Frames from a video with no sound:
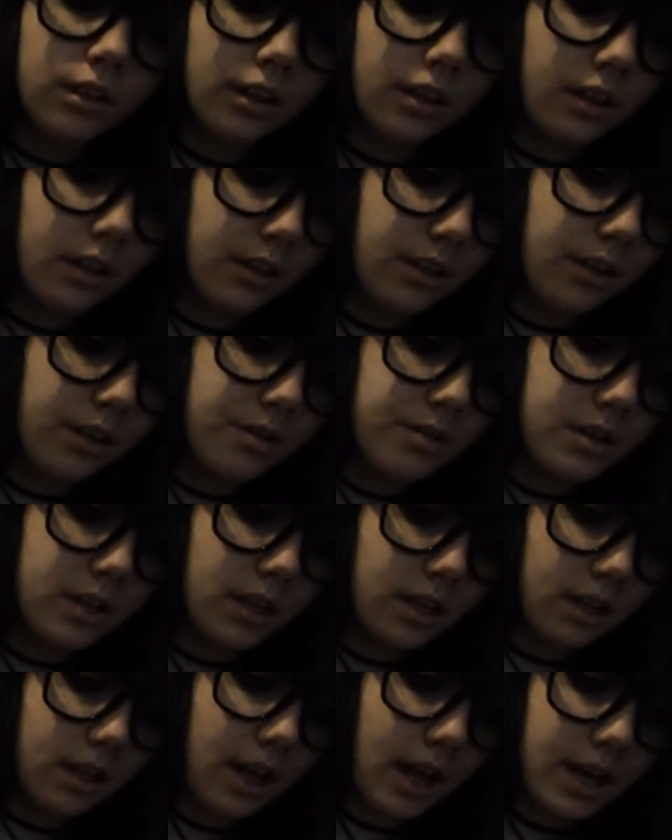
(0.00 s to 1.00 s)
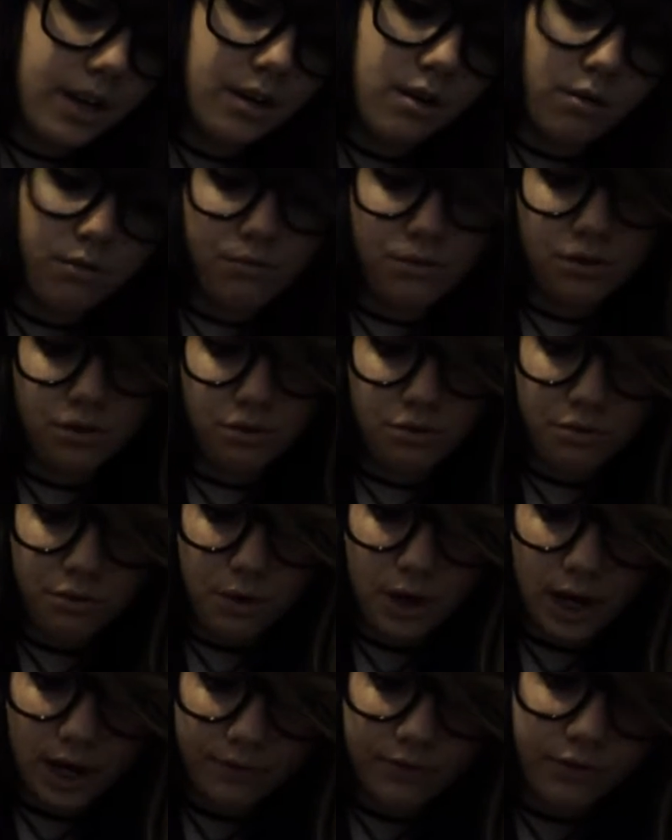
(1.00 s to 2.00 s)
And there's 8 notes, so
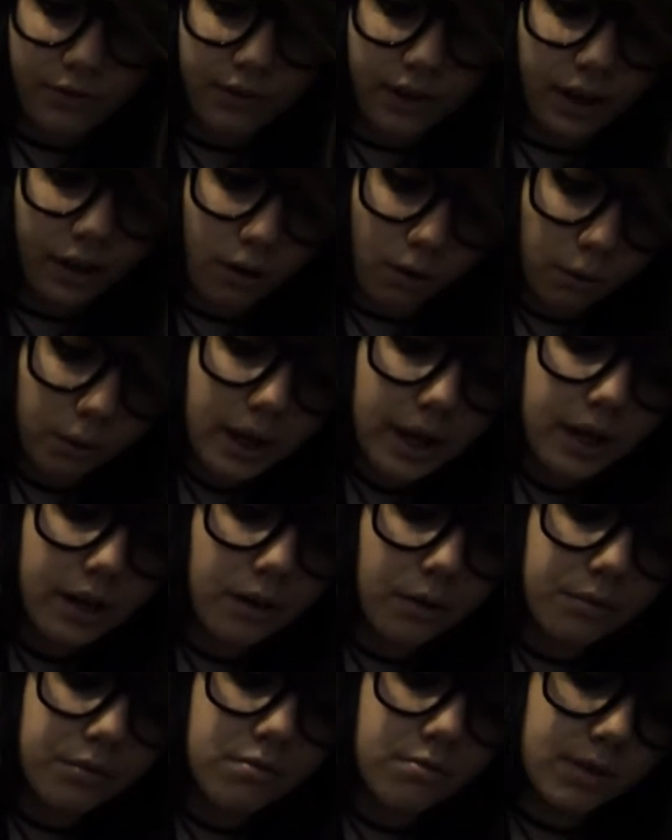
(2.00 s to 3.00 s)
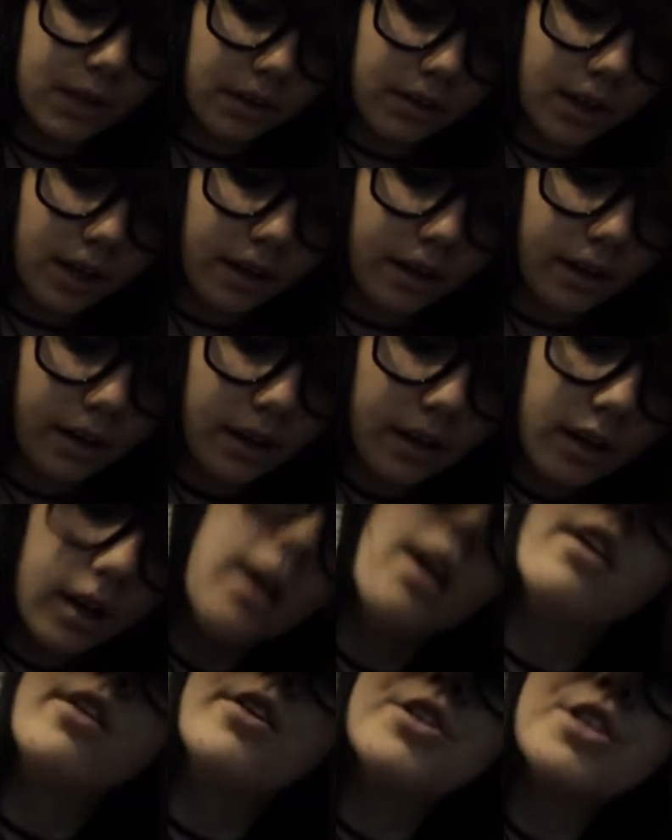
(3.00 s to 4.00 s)
you have to find all 8 notes without dying.
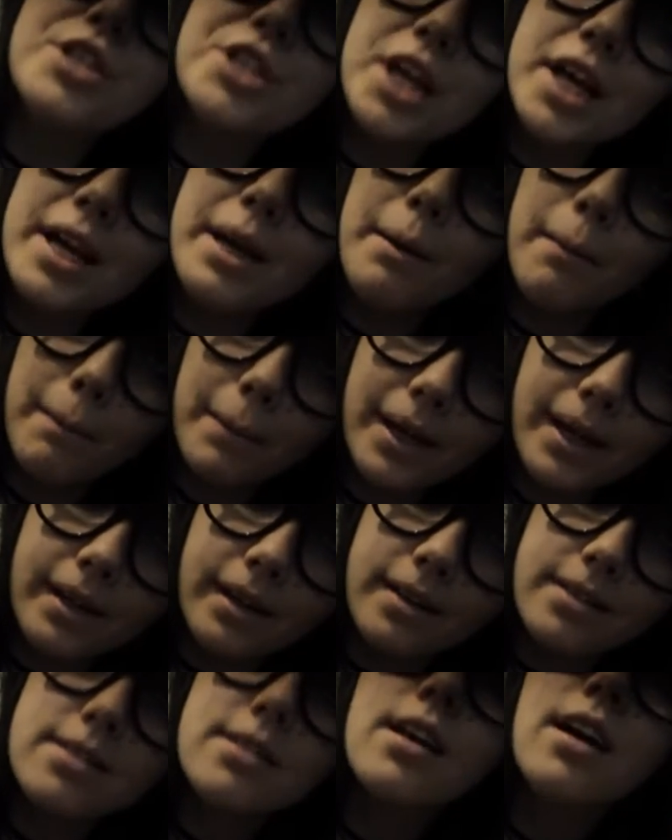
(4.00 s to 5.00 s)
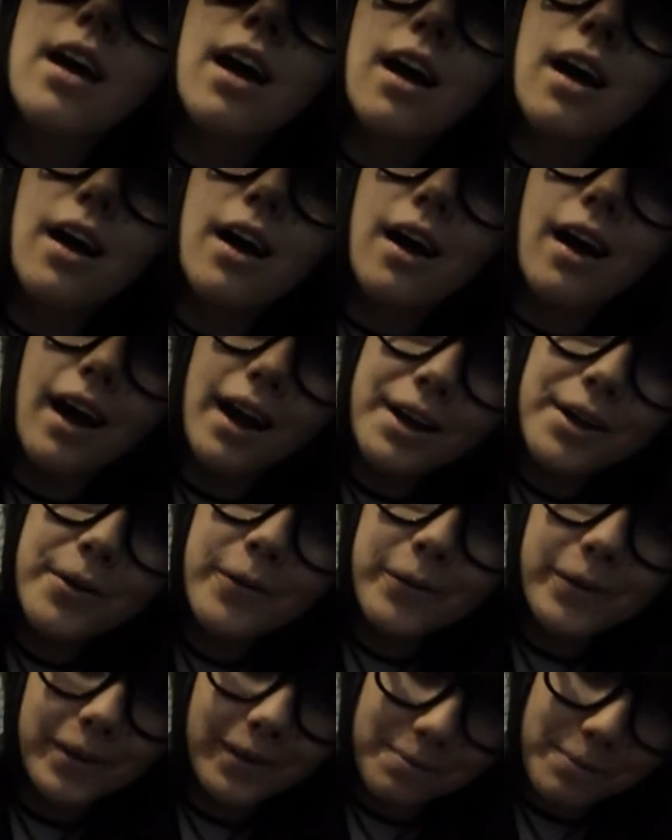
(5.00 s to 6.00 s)
There's a giant penis. I
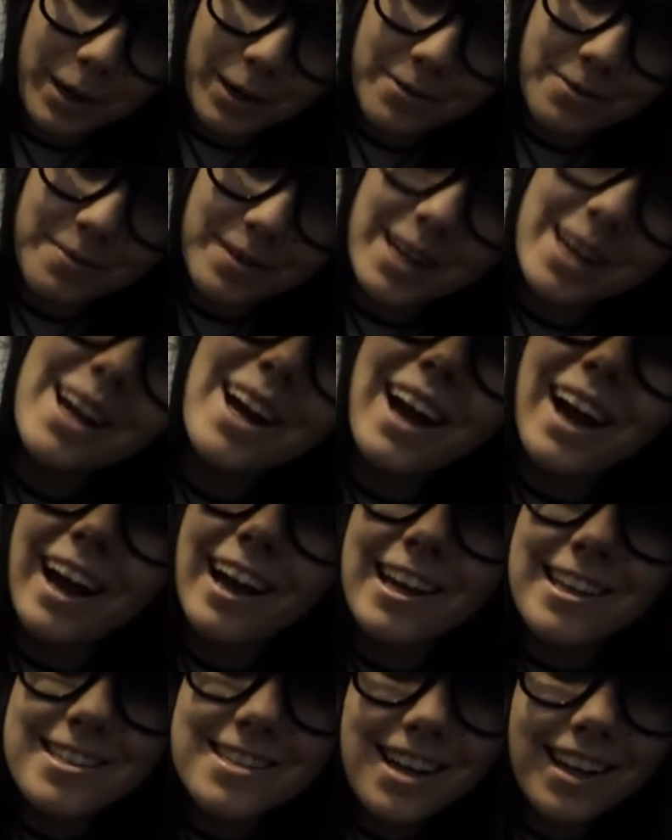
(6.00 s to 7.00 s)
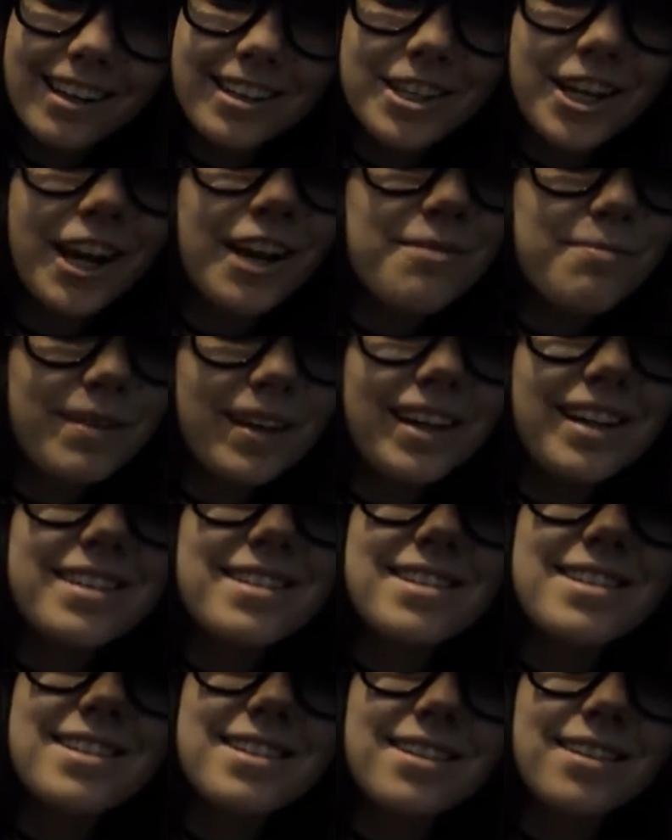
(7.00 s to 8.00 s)
know, bear with me. It's not a giant
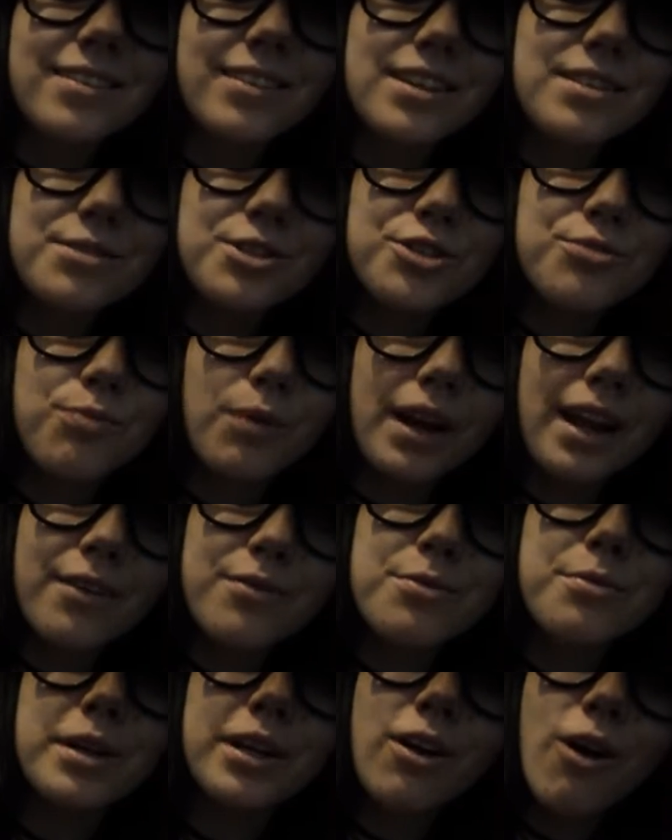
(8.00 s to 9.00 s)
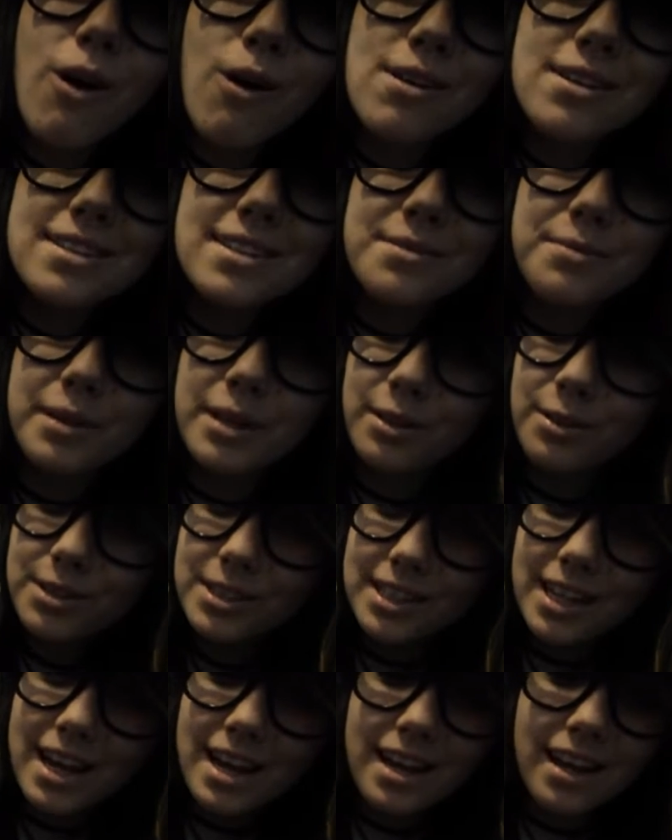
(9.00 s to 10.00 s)
penis, that's just what everyone calls it and what it
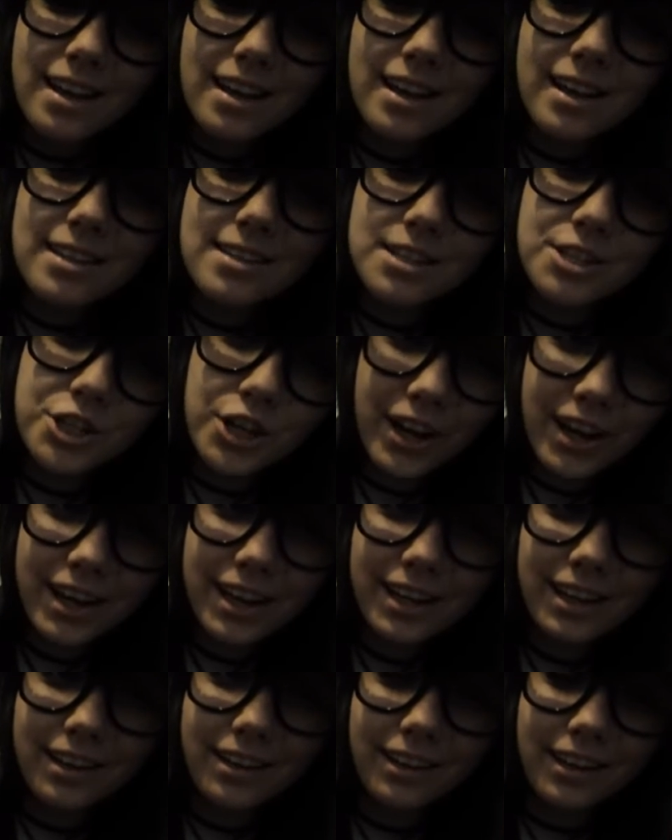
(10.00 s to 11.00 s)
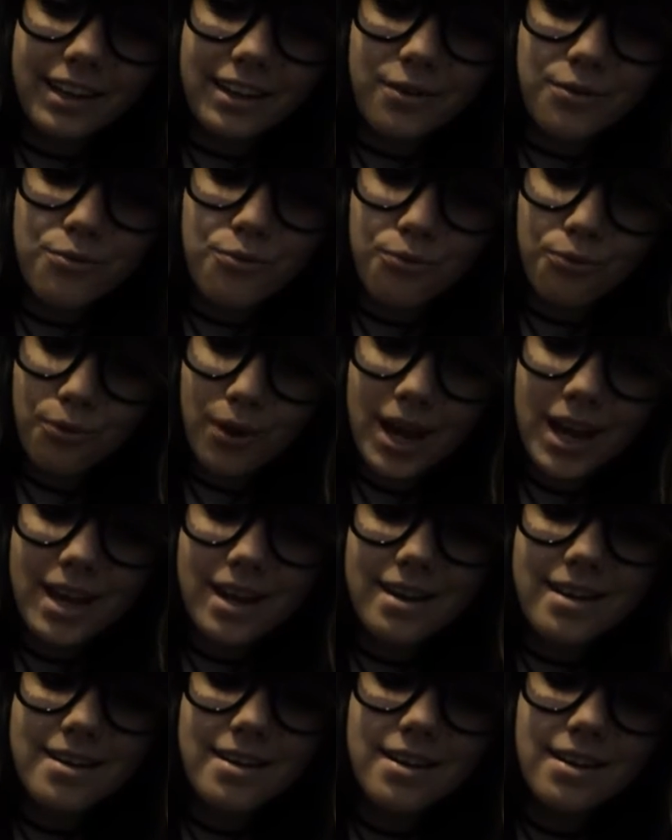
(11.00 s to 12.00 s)
looks like. It's a giant, like,
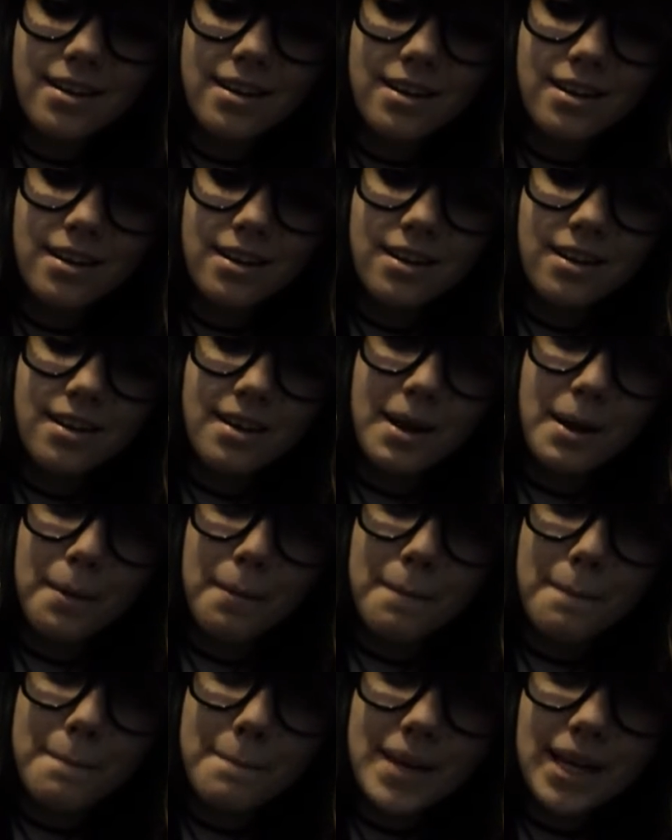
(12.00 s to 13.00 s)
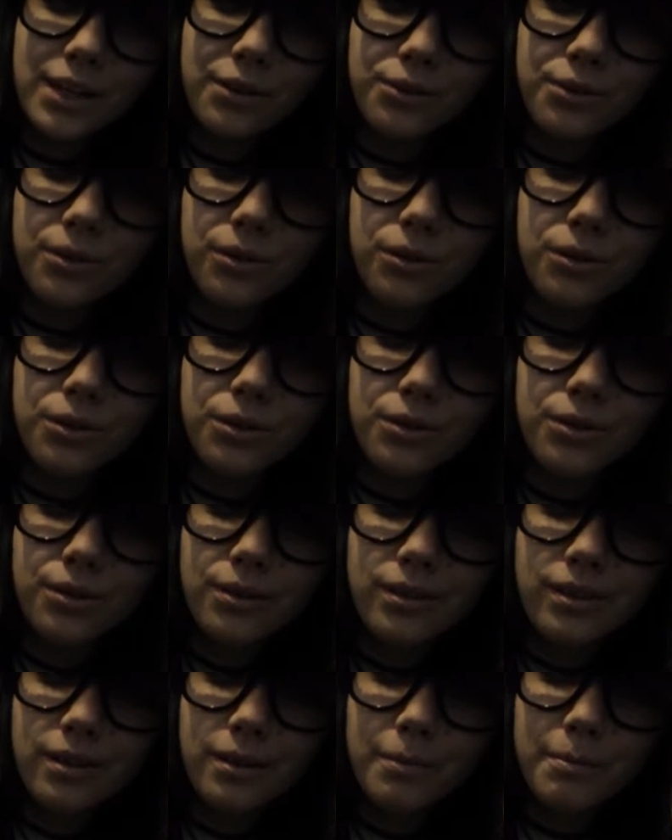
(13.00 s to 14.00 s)
red metal
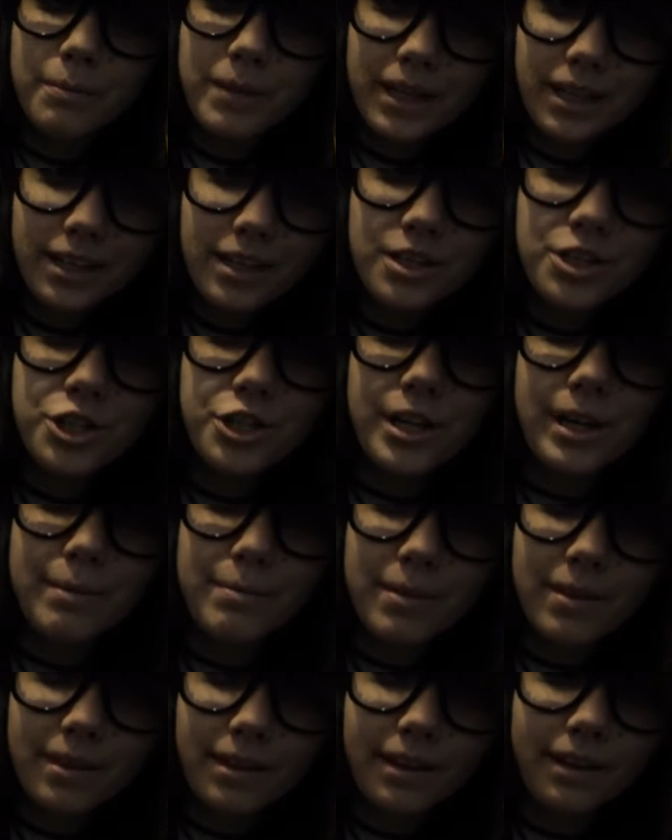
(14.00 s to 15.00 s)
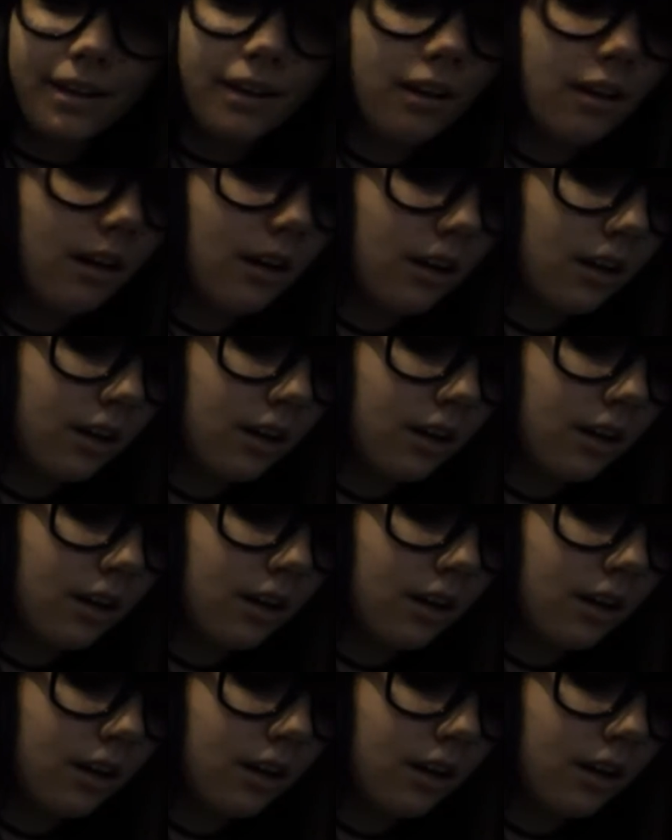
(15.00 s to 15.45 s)
penis-shaped thing.